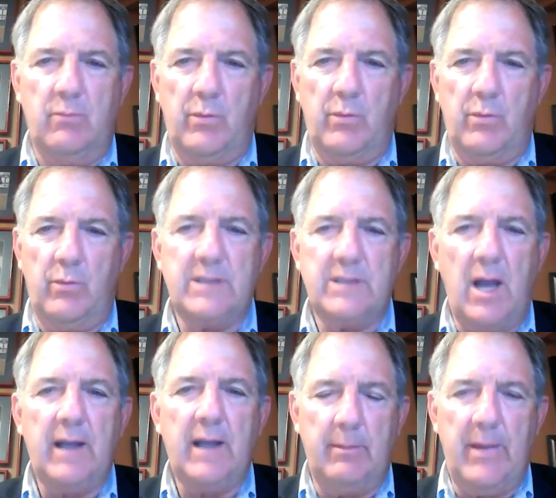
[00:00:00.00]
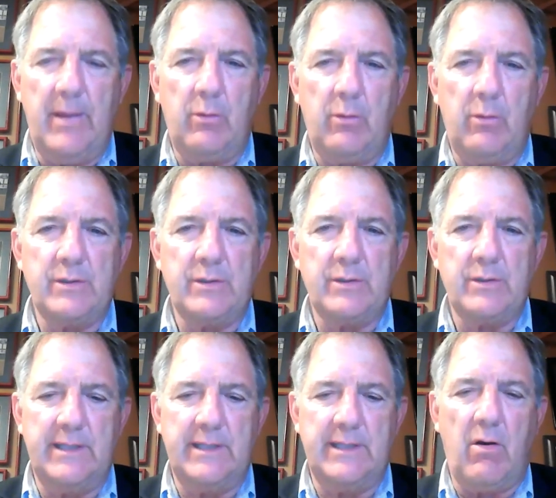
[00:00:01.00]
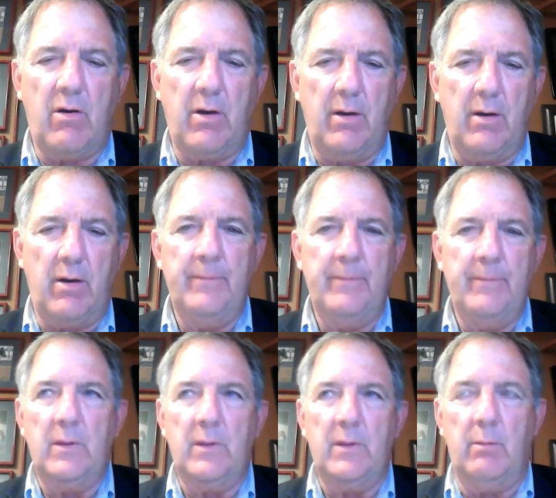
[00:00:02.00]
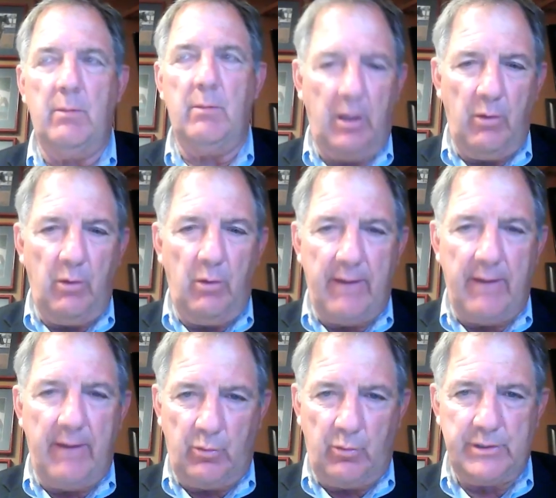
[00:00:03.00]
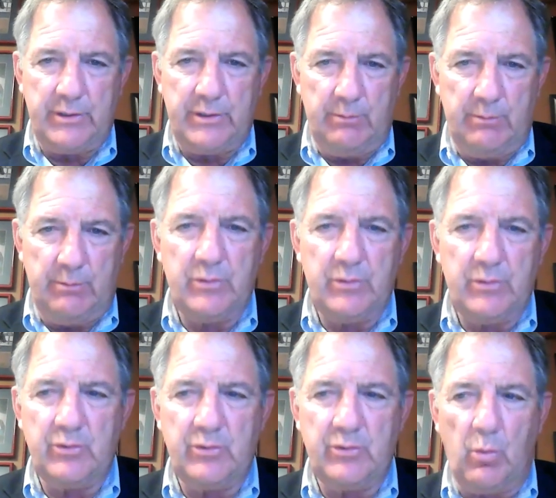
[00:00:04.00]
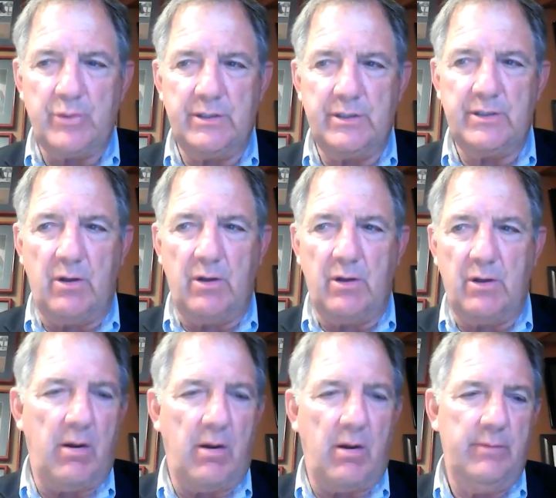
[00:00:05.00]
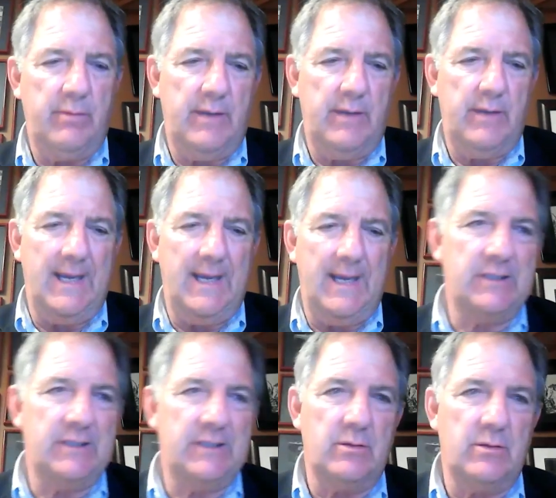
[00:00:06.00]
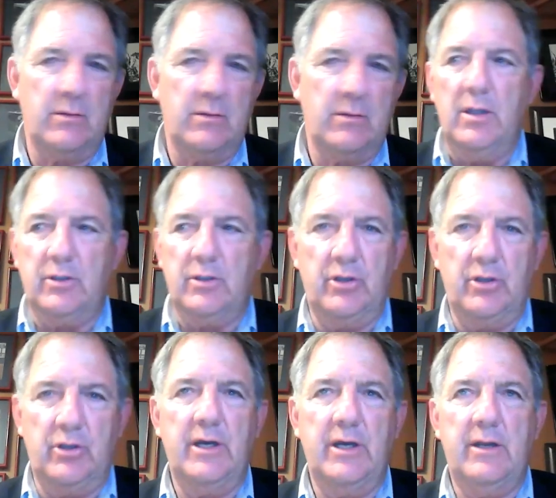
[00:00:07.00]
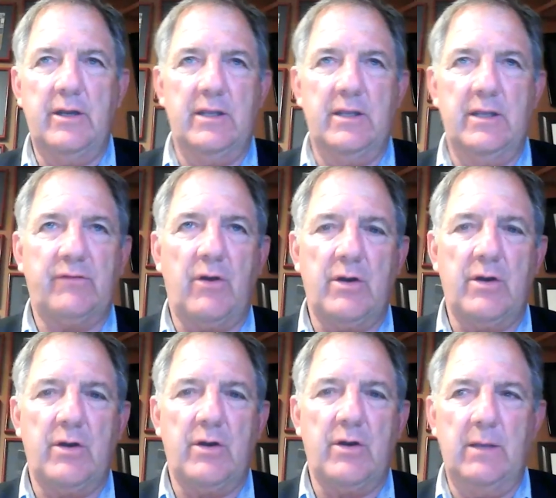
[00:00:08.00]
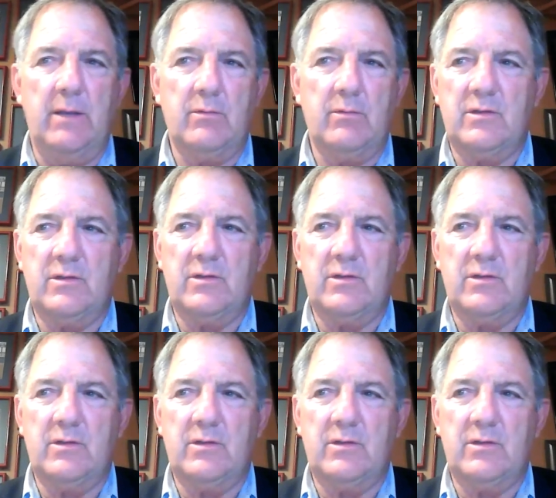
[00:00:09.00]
we're not talking about horses that are below average horses. Most of those horses are excellent to good as far as being,